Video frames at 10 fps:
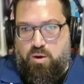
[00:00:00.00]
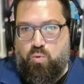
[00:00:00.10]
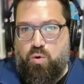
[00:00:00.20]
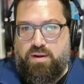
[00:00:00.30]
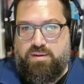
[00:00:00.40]

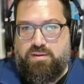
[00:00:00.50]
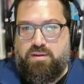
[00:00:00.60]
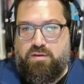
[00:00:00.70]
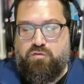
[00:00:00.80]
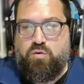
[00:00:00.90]
Whereas
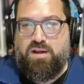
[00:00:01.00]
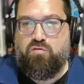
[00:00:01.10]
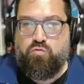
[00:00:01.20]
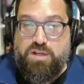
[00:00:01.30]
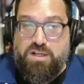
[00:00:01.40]
if you kind
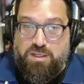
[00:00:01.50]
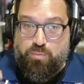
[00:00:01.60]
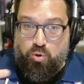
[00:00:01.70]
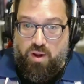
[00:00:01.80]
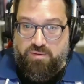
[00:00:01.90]
of really
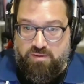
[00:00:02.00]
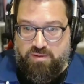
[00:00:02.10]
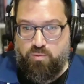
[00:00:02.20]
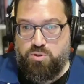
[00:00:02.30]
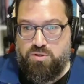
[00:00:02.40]
process
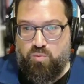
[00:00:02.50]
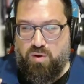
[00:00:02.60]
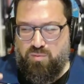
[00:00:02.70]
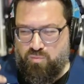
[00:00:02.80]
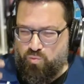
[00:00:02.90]
it, which is
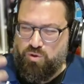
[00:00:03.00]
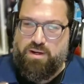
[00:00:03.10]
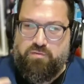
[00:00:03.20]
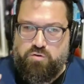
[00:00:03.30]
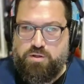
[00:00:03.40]
what we're
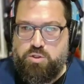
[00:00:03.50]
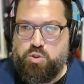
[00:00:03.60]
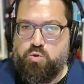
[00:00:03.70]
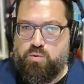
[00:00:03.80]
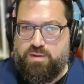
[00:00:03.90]
kind of trying to
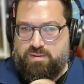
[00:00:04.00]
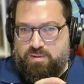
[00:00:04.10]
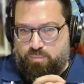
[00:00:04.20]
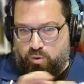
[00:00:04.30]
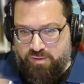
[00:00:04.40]
do, is
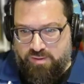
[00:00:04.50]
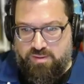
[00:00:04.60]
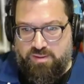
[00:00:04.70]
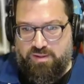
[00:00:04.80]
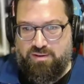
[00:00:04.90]
the
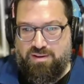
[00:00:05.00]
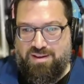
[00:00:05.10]
processing